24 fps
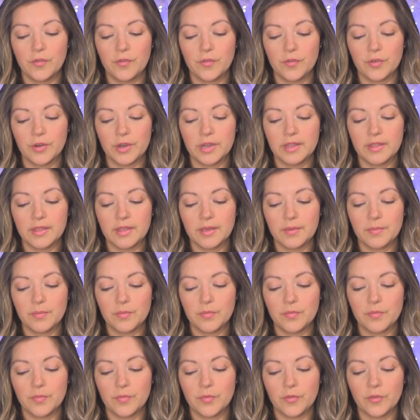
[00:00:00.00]
Free them
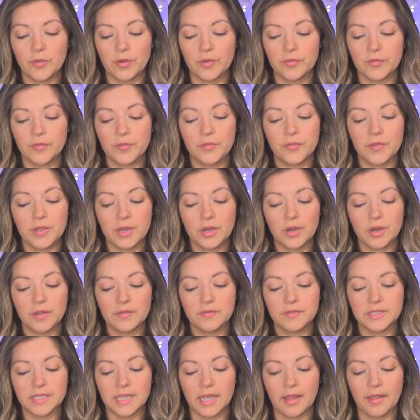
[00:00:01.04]
from fear
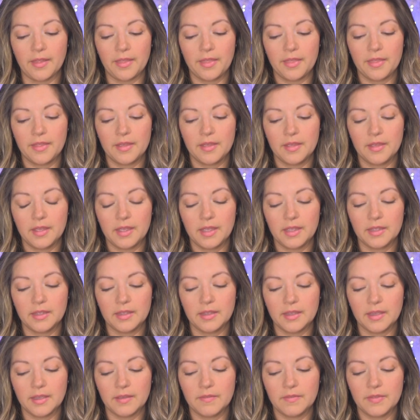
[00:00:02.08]
of death and
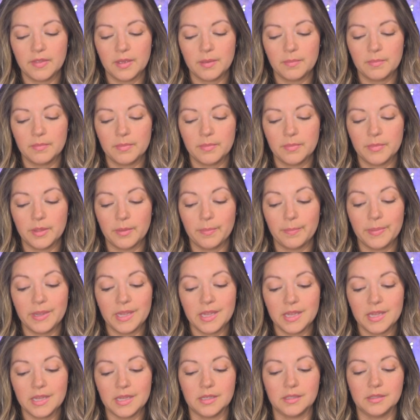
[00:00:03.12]
give them the
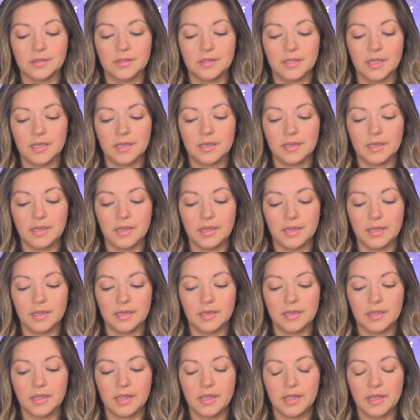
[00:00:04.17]
peace they
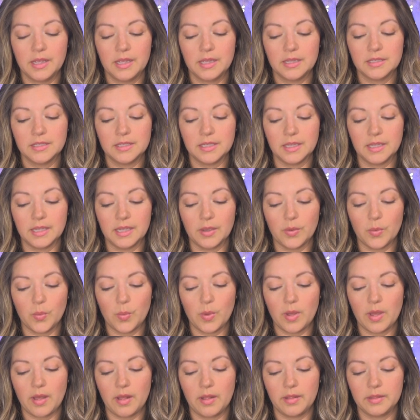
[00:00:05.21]
need to get
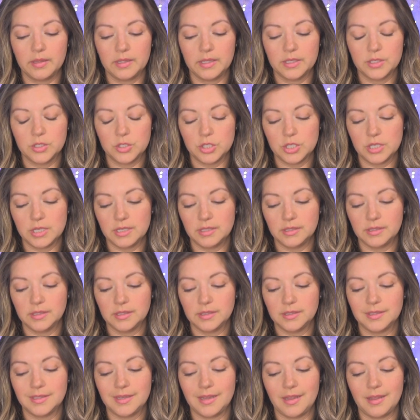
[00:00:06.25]
well. In
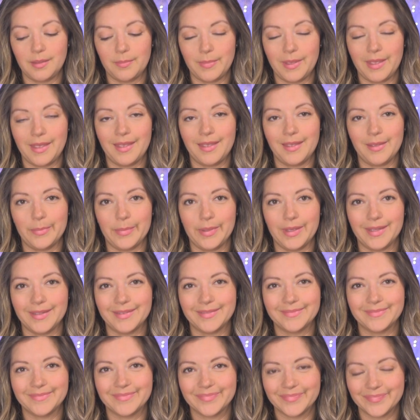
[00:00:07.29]
Jesus' name,
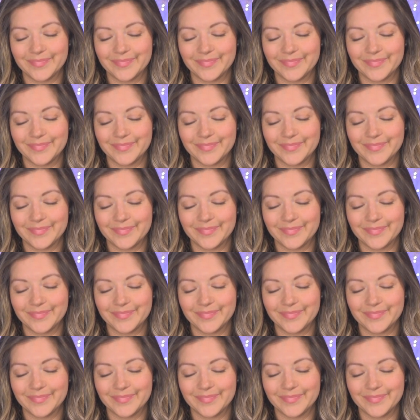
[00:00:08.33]
amen.